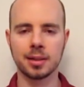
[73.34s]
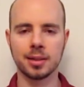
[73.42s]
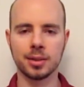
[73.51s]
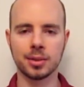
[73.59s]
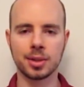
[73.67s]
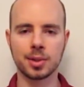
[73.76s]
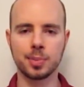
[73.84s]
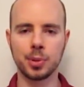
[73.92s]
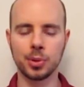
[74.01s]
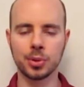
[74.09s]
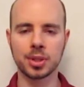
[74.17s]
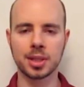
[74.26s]
You know, this
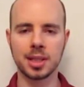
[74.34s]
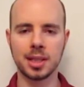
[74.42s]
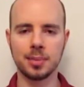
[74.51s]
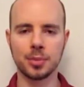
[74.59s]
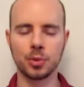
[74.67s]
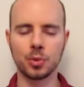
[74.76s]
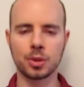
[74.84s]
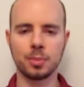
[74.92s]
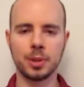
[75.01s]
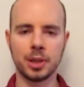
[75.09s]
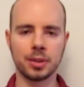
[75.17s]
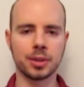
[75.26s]
Bulls team was
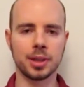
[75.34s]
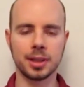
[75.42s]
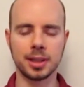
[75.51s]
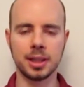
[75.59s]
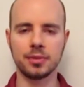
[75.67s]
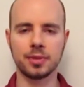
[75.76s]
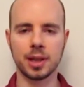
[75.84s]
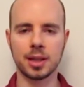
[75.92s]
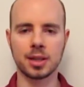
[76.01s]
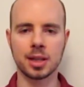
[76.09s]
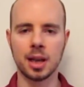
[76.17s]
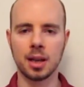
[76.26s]
built on
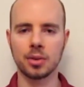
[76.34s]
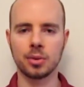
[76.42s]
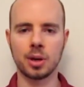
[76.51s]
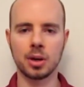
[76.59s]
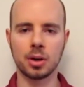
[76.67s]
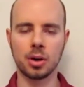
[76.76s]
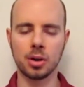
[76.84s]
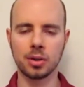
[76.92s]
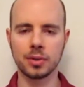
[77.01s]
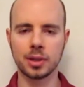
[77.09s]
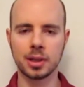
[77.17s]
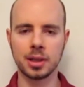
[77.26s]
defense throughout all
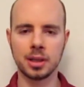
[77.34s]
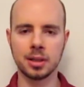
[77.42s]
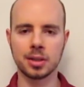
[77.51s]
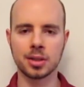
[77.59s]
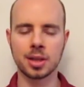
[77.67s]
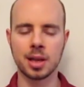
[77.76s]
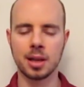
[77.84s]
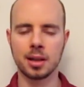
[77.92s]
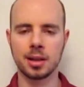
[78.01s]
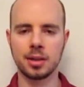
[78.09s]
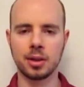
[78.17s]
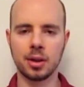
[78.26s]
of the years
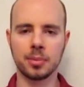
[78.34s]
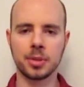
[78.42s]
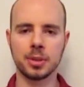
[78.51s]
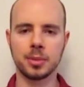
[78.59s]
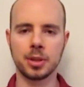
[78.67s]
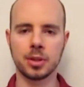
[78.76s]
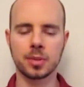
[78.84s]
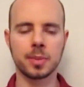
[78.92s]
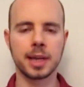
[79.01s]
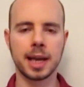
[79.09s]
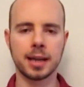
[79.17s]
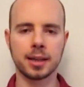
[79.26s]
that Tom Thibodeau has
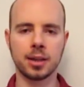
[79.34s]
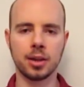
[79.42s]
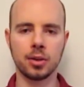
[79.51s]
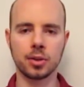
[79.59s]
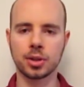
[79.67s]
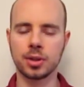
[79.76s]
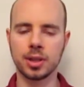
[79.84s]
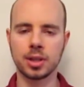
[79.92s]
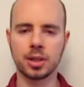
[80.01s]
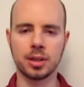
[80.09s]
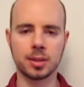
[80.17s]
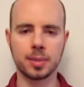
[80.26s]
been head coach. This
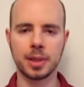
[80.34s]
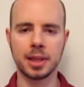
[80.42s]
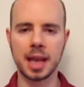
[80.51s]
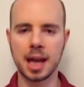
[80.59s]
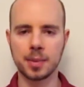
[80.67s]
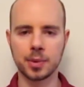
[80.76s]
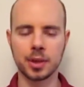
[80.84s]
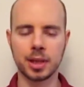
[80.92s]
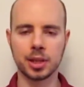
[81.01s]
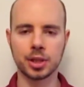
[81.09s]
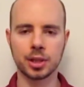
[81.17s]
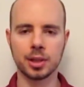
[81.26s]
year has been the
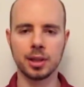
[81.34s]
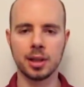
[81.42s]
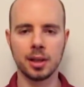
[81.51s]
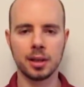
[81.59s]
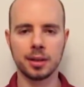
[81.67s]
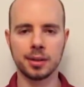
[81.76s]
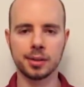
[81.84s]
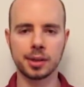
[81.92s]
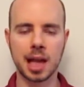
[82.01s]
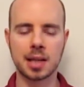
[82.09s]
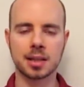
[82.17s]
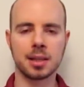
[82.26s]
aberration. You know,
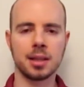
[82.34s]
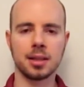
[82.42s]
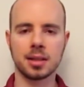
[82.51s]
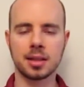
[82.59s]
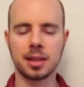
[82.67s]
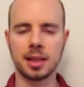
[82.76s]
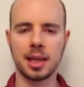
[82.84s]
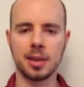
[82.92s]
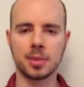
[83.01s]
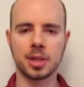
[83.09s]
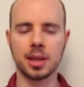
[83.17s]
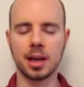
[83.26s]
last night you see
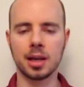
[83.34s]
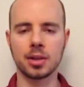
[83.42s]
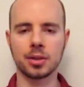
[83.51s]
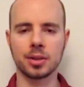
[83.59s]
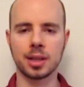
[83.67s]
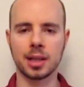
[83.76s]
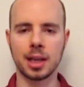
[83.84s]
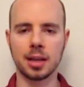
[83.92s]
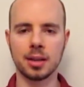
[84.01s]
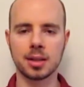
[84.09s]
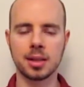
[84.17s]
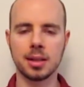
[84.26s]
games in the hundreds again.
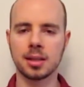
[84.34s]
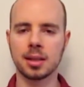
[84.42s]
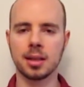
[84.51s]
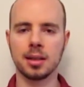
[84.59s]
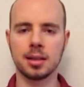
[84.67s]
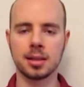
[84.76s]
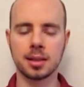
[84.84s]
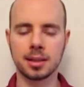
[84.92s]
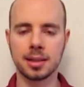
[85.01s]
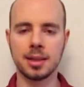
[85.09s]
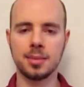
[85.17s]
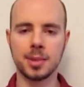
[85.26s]
This needs to this
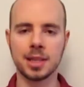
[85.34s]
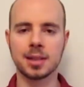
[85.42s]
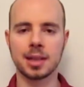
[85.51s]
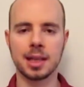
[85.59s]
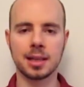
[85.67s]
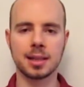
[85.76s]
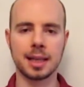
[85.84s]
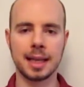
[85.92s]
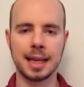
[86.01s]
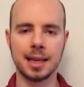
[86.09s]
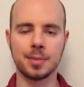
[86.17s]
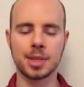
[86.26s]
team needs to get
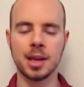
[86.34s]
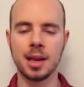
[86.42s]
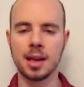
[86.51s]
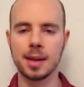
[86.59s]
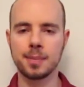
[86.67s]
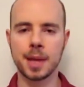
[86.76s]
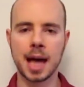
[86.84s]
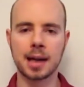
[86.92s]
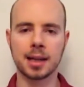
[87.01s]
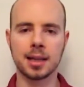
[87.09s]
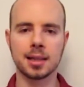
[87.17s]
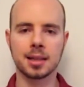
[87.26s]
games
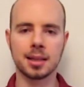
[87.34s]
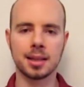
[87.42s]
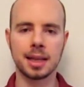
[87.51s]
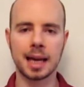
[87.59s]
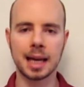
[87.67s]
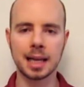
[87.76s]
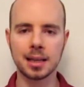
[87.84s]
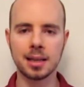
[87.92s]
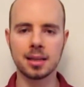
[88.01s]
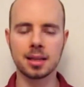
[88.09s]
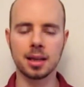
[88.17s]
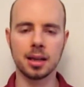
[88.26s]
back into the
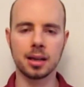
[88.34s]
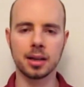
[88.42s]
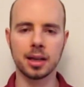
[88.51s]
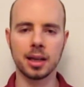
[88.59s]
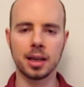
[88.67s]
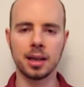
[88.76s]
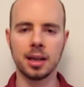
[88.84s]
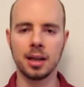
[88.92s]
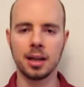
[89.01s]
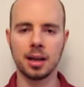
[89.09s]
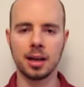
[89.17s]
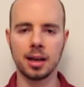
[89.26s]
90s area,
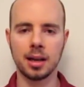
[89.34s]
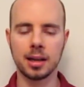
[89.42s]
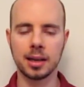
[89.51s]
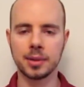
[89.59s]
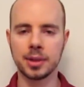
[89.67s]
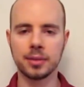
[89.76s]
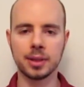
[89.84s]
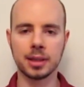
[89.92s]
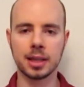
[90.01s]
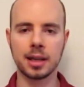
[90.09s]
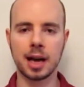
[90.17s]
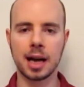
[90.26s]
uh,
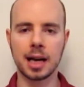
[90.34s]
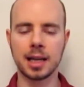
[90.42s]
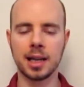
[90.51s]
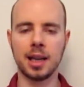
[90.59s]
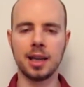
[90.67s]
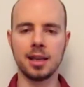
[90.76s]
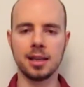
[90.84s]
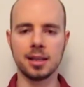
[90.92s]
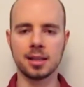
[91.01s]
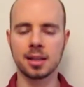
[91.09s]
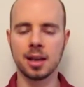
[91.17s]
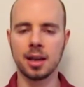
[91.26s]
even high
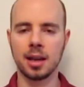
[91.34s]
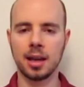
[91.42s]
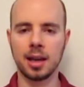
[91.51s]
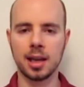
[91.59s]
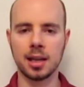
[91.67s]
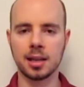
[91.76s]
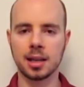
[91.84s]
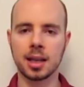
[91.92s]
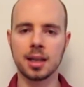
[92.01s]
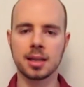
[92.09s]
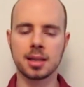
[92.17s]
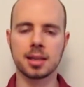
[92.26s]
80s. And
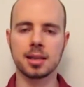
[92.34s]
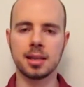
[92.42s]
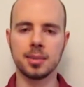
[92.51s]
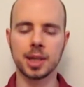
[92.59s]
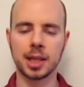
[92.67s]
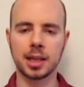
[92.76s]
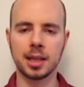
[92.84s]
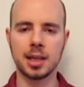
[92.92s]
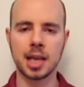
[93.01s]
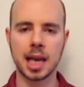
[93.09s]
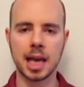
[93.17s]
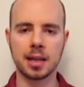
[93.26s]
against a team like
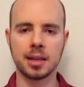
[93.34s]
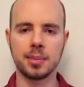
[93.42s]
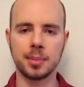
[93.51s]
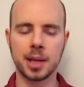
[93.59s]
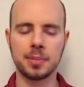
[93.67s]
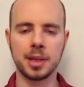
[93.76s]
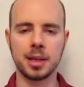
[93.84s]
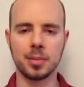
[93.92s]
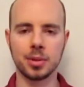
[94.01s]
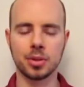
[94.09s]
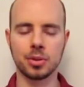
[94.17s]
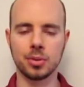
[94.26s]
Indiana, they might be
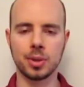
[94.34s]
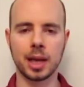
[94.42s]
able to do